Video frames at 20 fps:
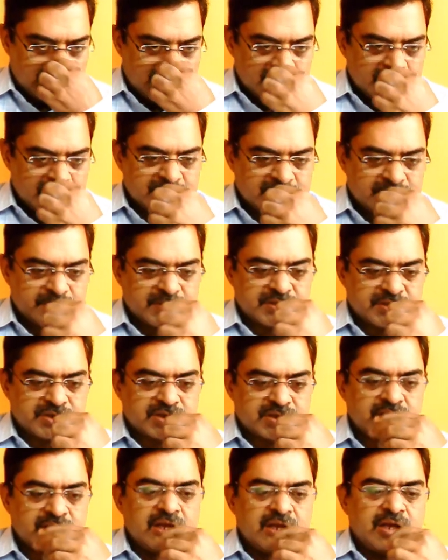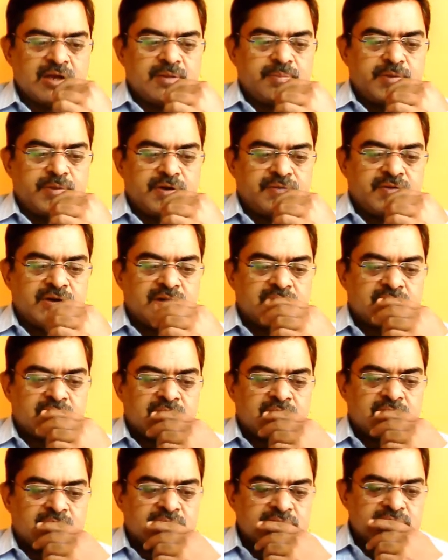is measured between
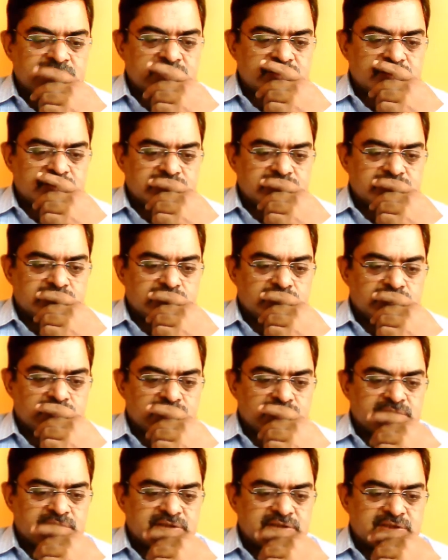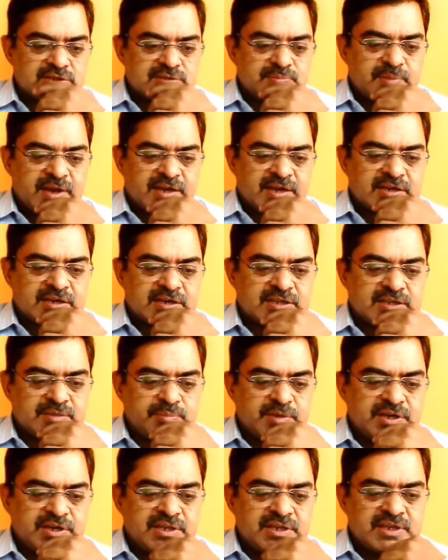this. So this is magnetic
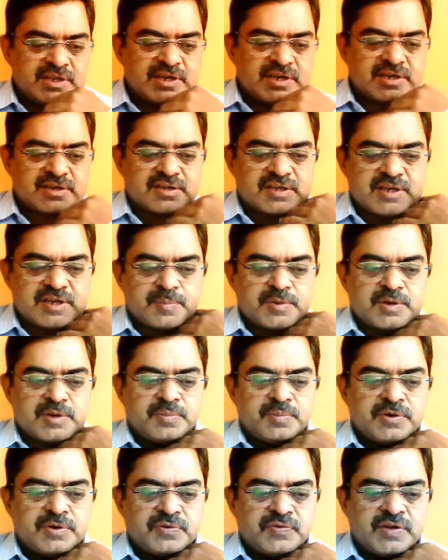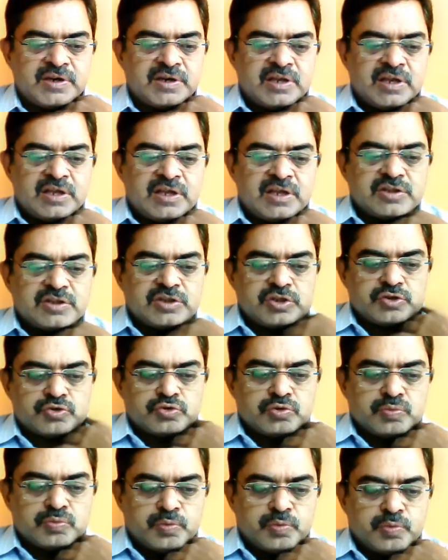material kept between these
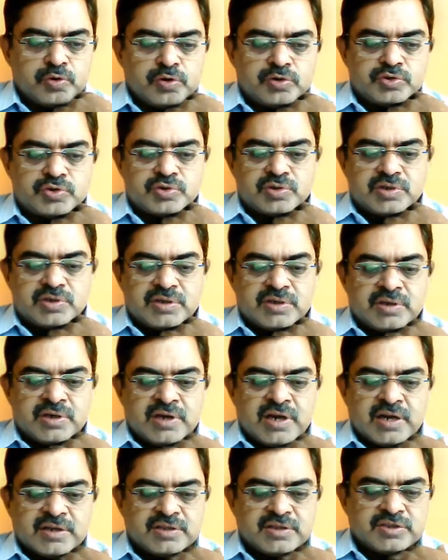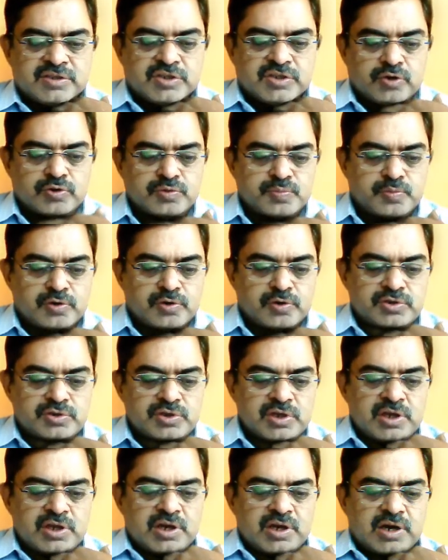two poles, north and south poles,
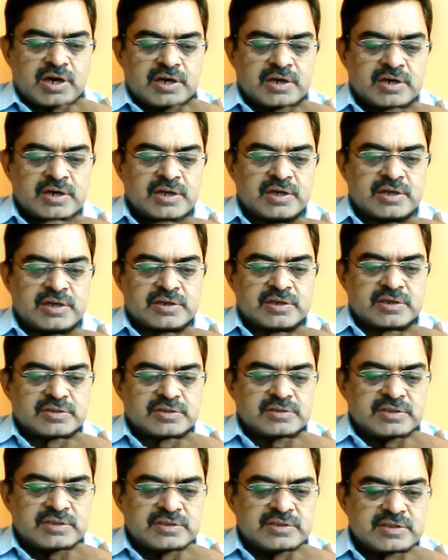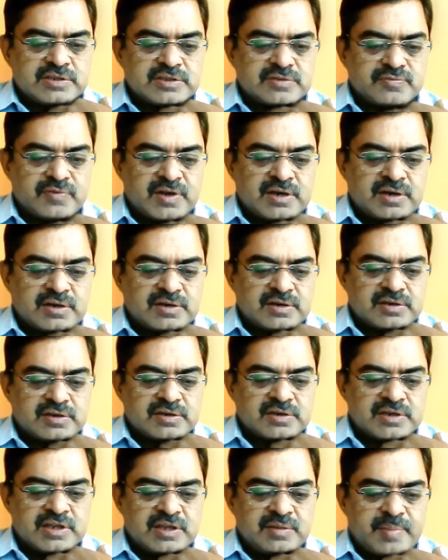and this is when
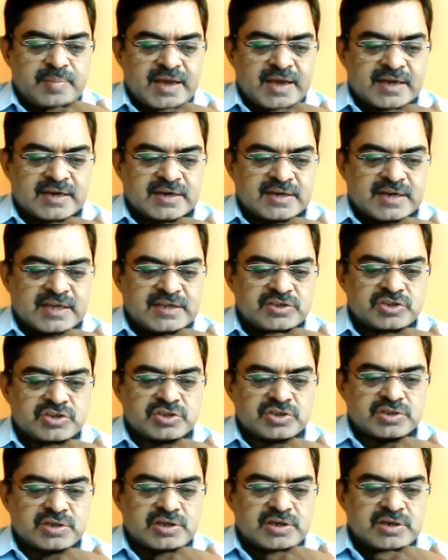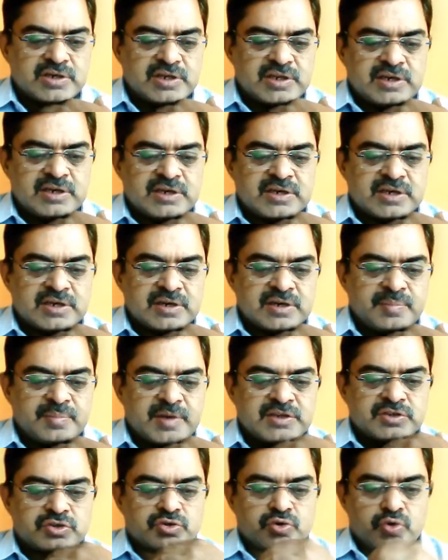demagnetized, it
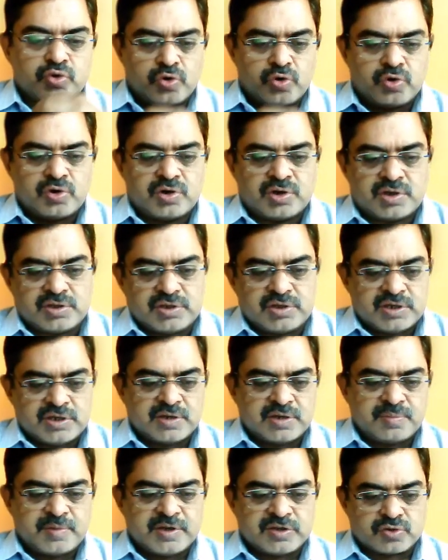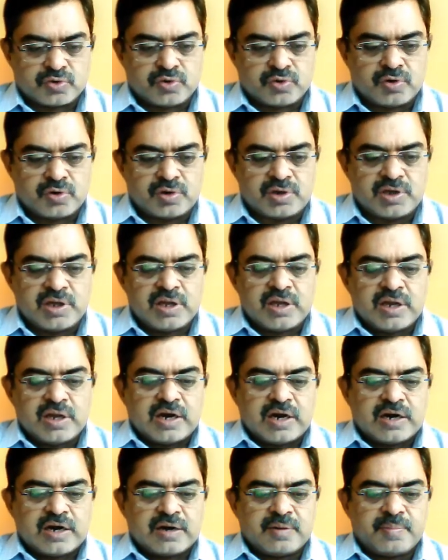remains cold. It remains cold,
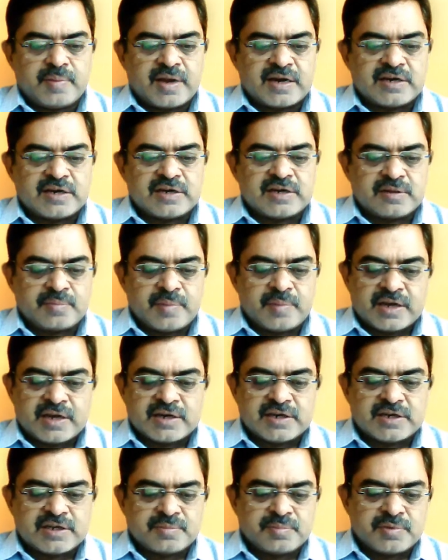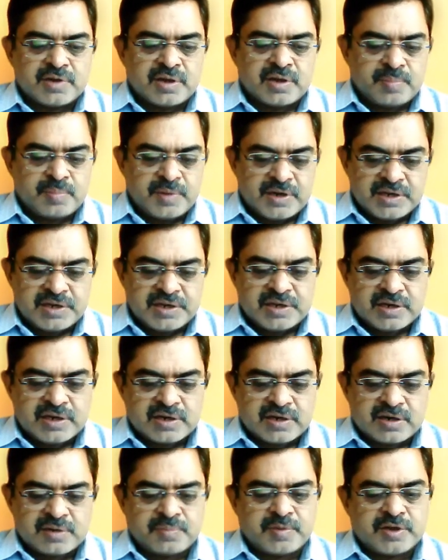and magnetic
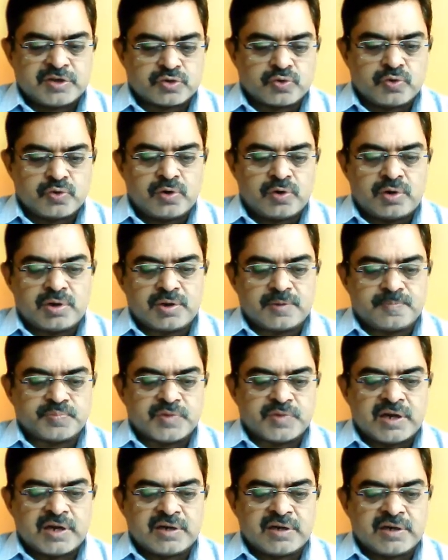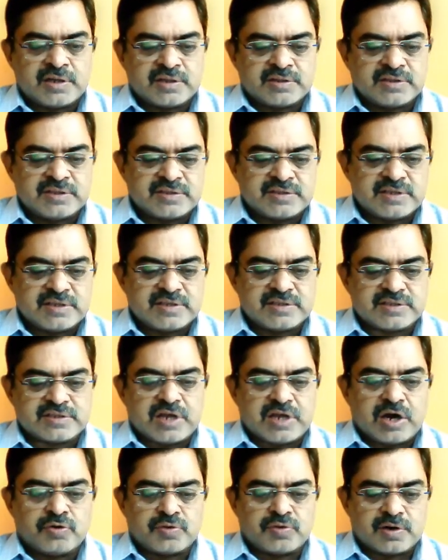material remains cold, and this is
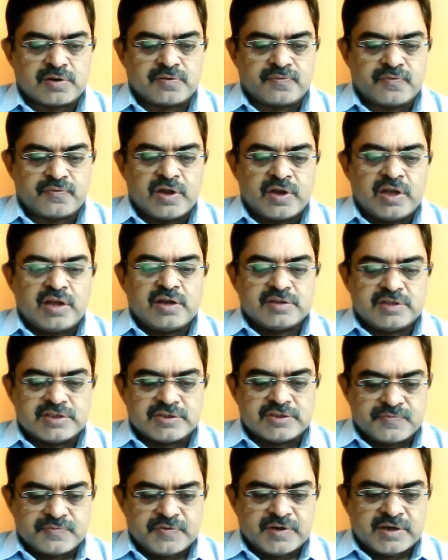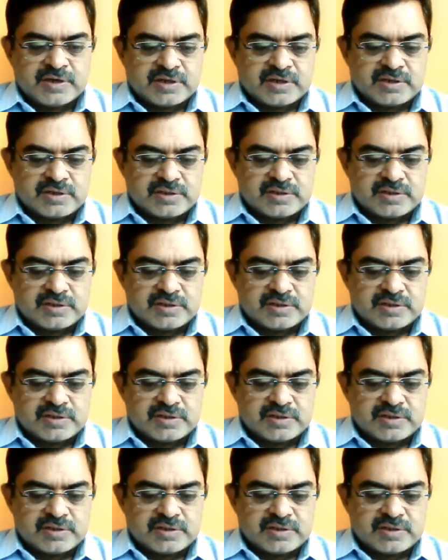out of this field,